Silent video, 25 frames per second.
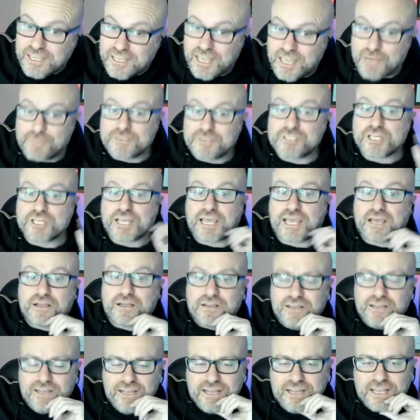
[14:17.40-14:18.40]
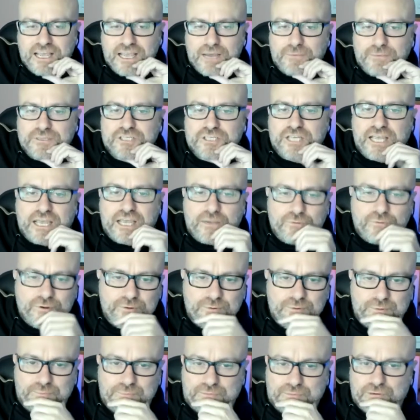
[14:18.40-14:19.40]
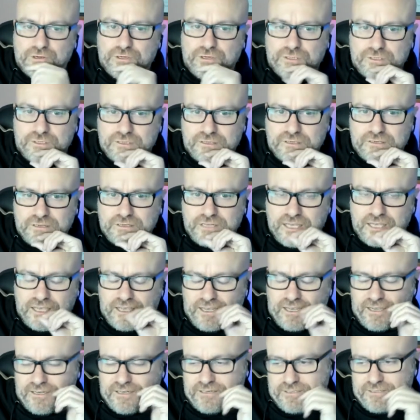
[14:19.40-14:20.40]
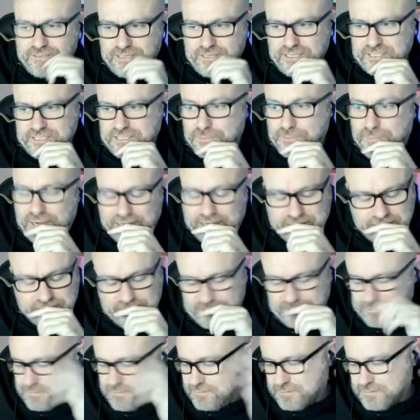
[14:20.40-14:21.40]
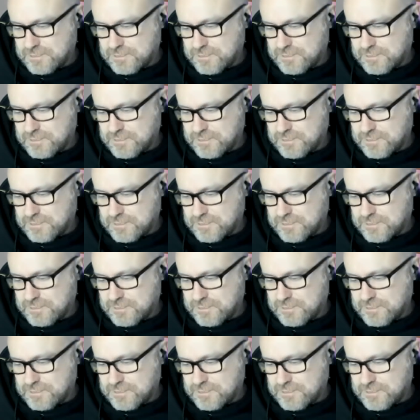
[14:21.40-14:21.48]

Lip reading: Come and check out where we brew, and it's amazing.